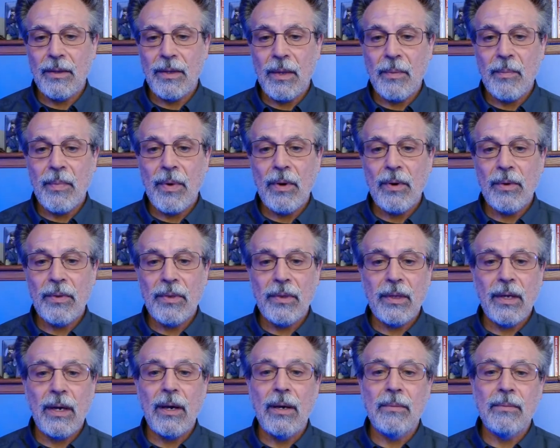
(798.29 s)
They
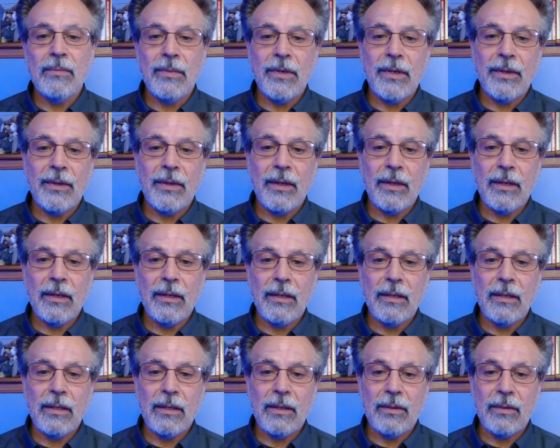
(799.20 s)
both come with
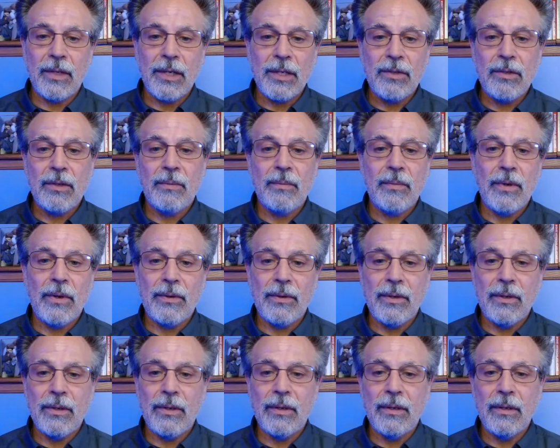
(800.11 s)
an electric
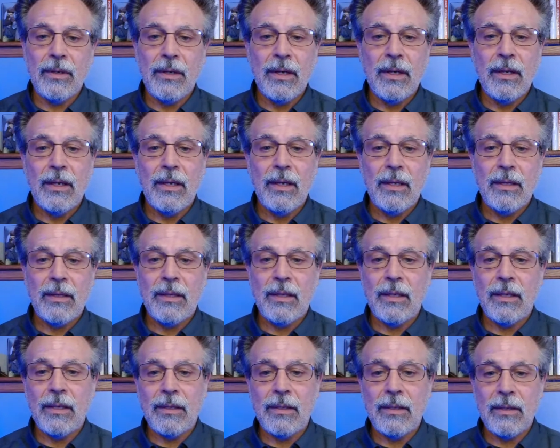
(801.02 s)
motor
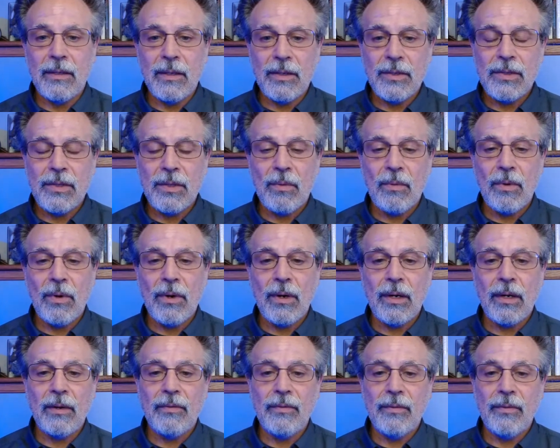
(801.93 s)
that does the
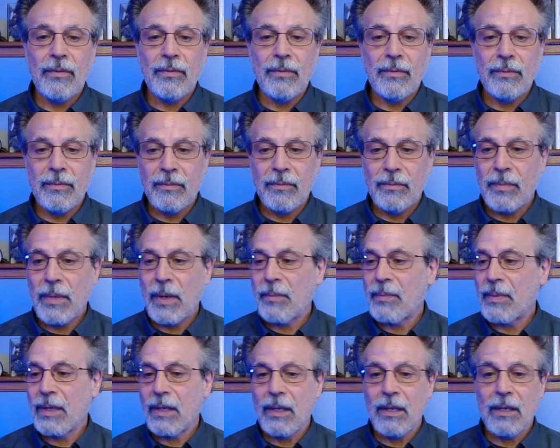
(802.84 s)
work of
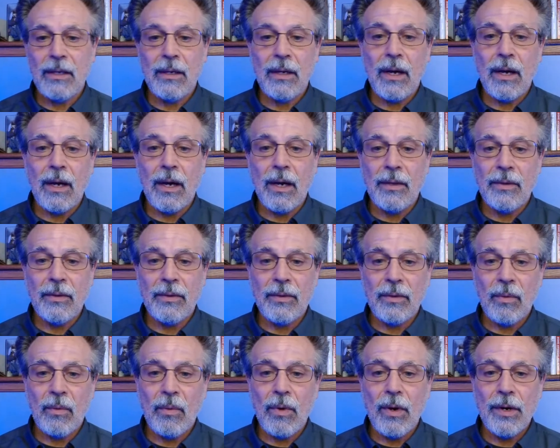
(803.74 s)
pumping either
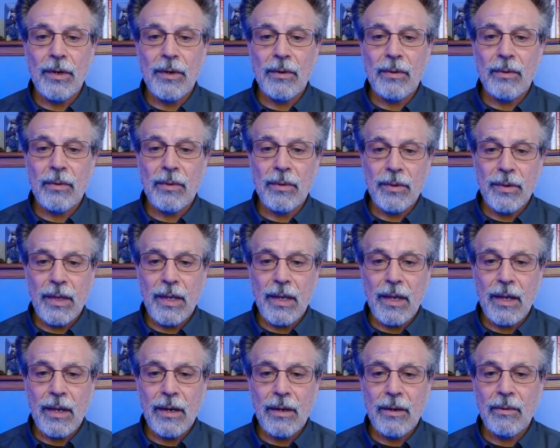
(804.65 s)
the water or
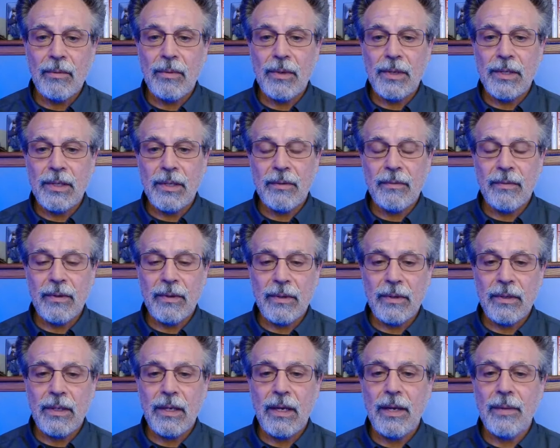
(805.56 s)
the air,
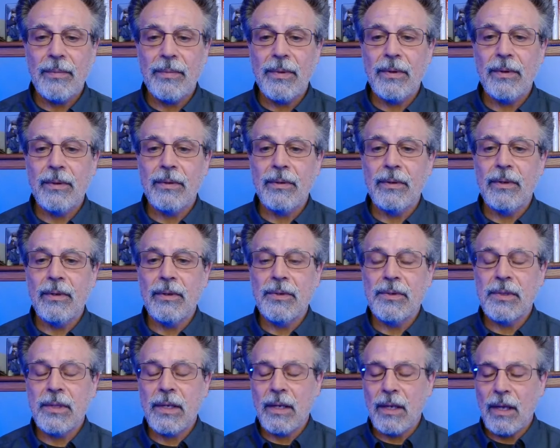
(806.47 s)
whichever type you're
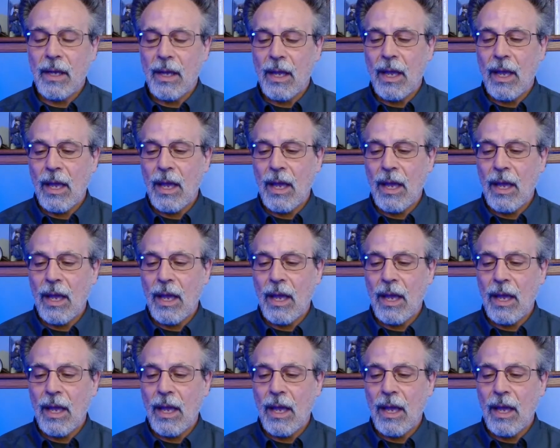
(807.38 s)
using.